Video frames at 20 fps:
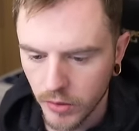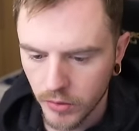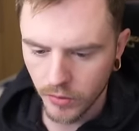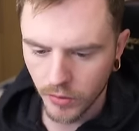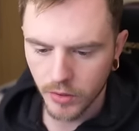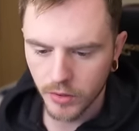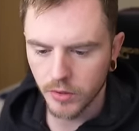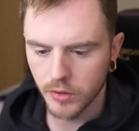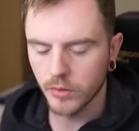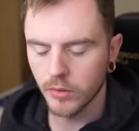for
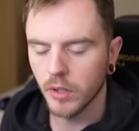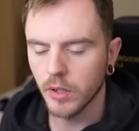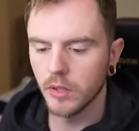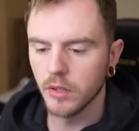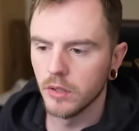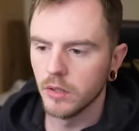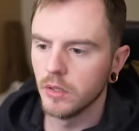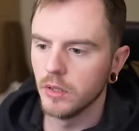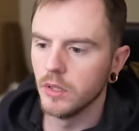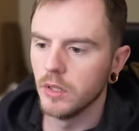us as well.
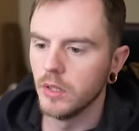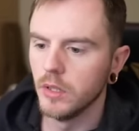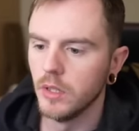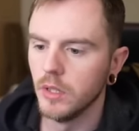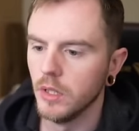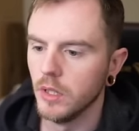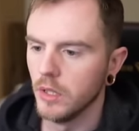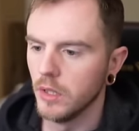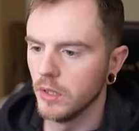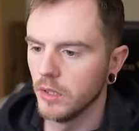
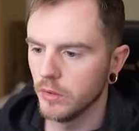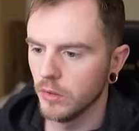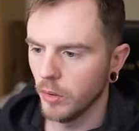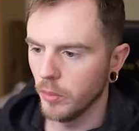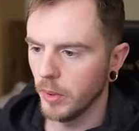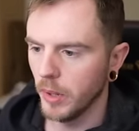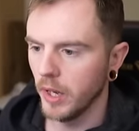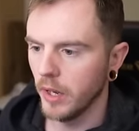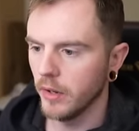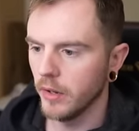So I'll
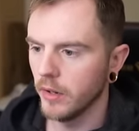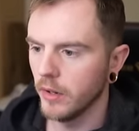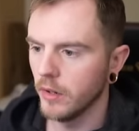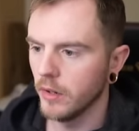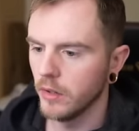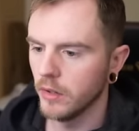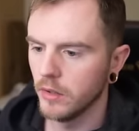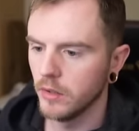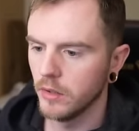bet here.